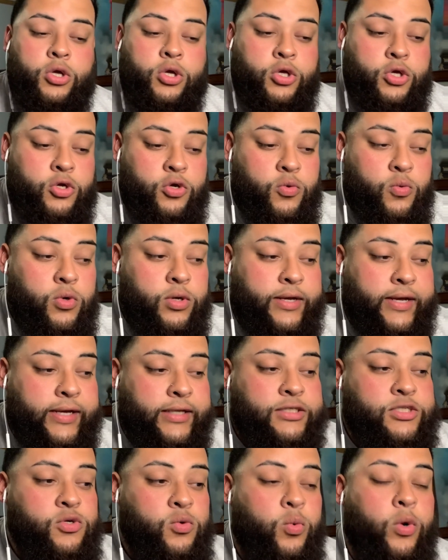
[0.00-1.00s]
you will
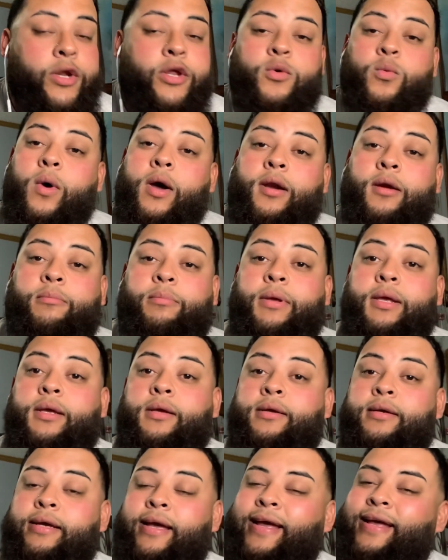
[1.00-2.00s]
get to where you want to be.
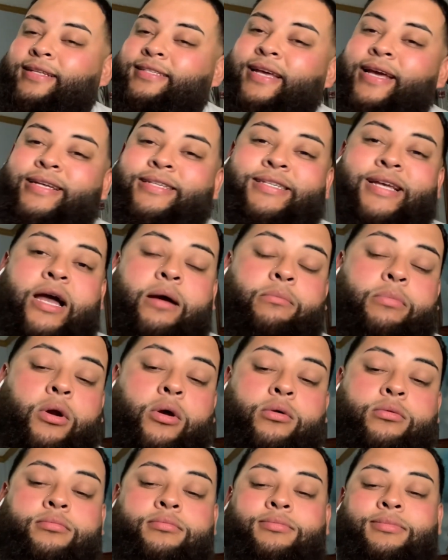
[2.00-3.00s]
It takes time,
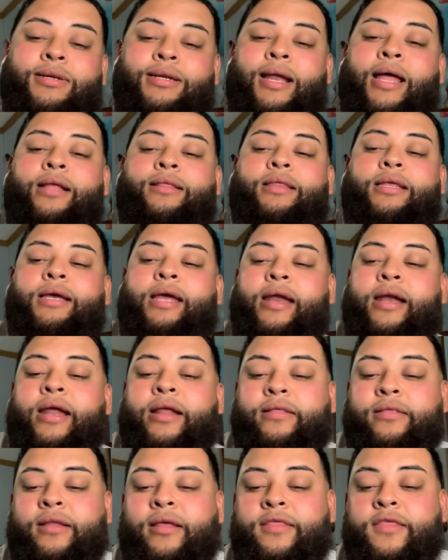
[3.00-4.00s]
bro.
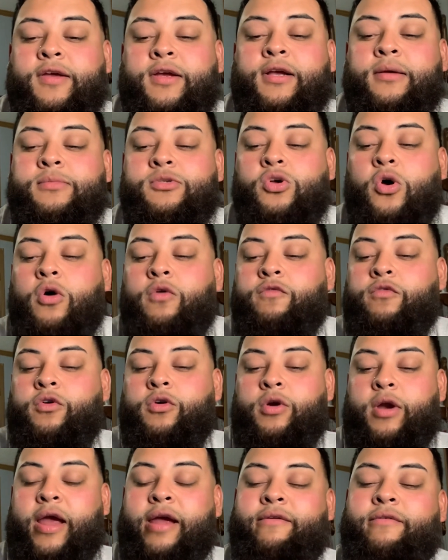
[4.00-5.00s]
Nothing comes
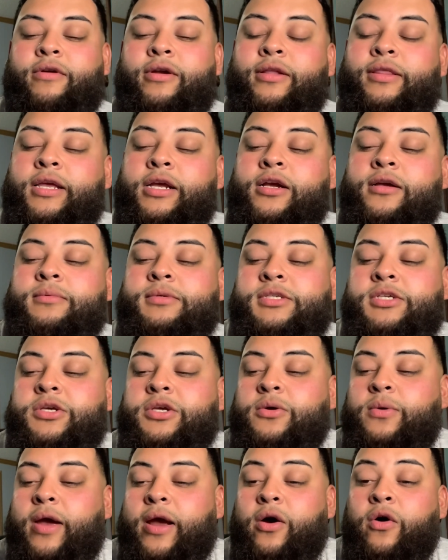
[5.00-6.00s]
to
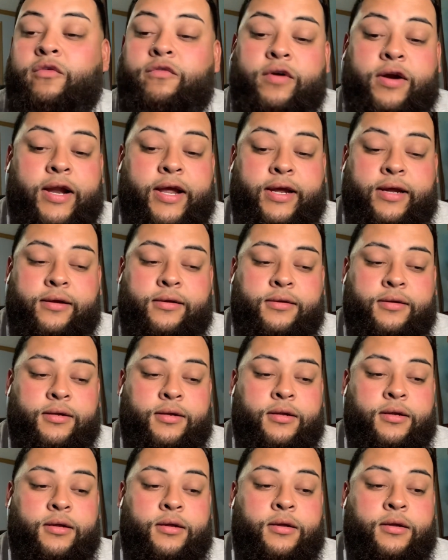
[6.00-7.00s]
you overnight.
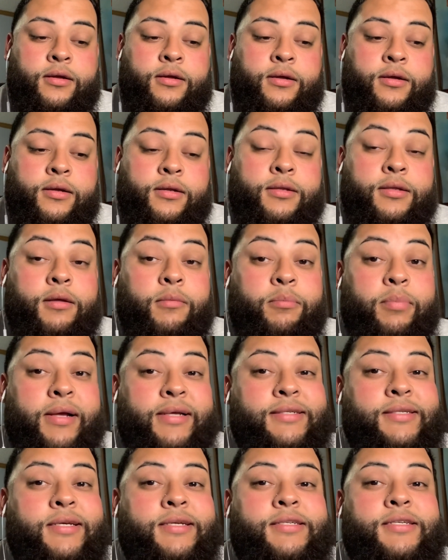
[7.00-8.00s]
The
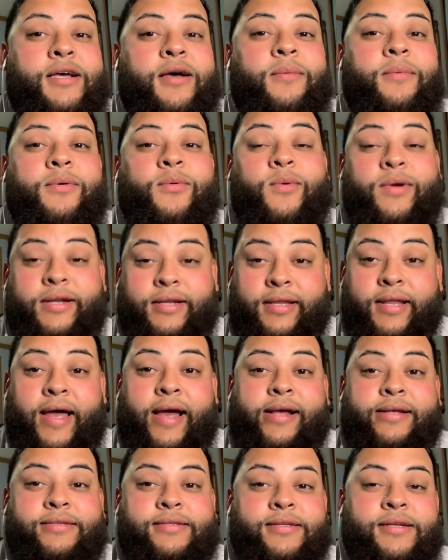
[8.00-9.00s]
best things come when it
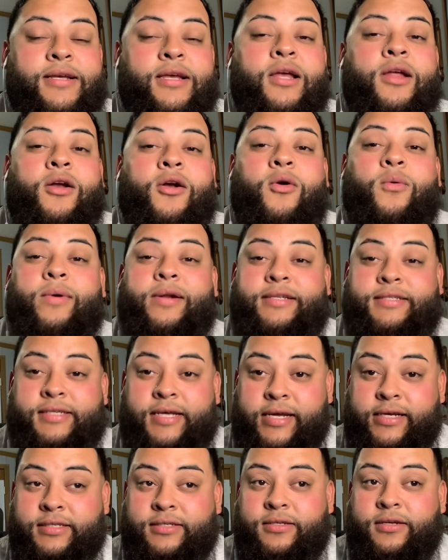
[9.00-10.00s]
lasts or when it
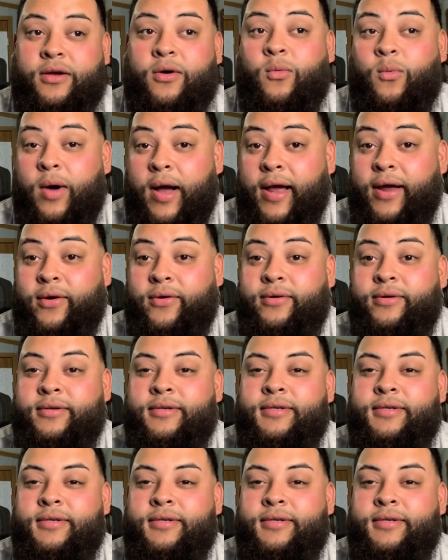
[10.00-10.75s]
takes a while.